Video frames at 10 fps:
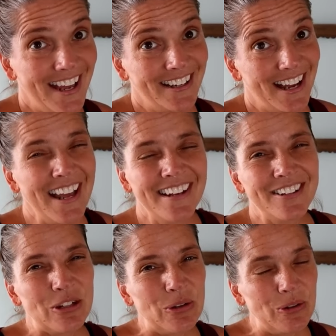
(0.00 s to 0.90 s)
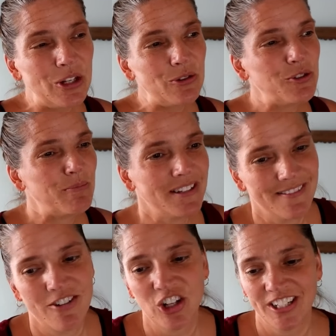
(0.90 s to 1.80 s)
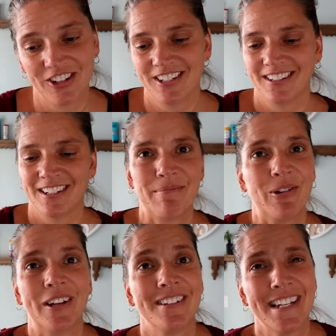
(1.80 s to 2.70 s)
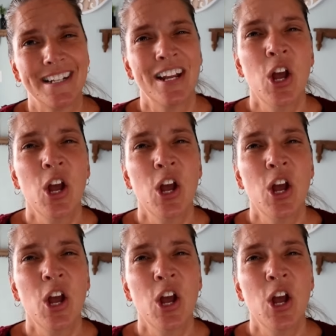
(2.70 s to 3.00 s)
I had I had two huge bins of fall decorations at my old house.